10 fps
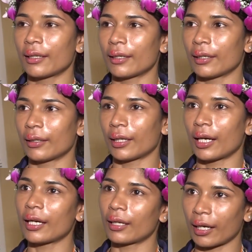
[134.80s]

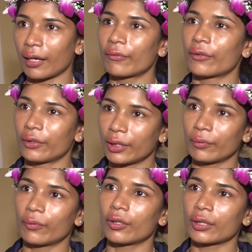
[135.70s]
I have really
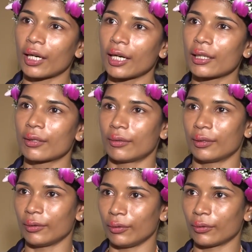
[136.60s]
worked hard,
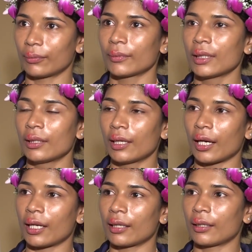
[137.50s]

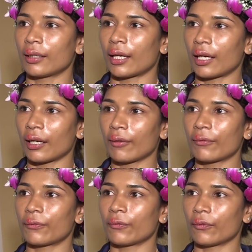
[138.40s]
and I have
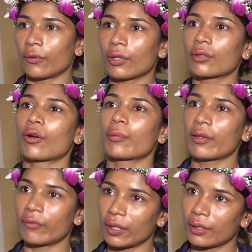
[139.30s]
worked on
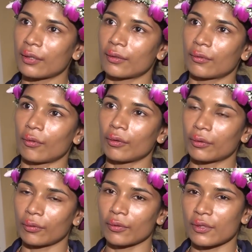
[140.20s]
my weaknesses
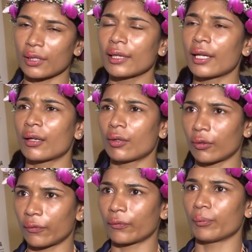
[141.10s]
also. Still, there are a lot
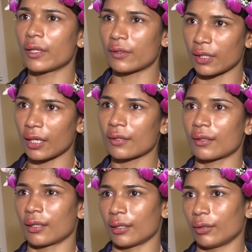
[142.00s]
of mistakes,
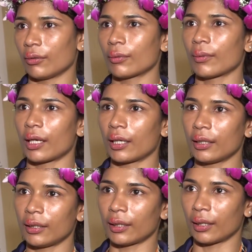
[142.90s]

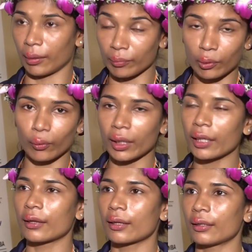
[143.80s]
I'm doing
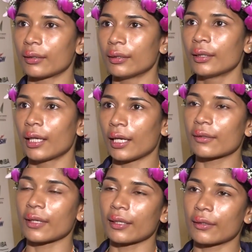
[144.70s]

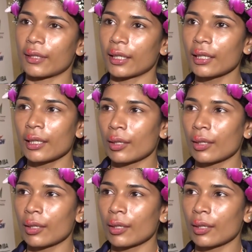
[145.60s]
inside the ring.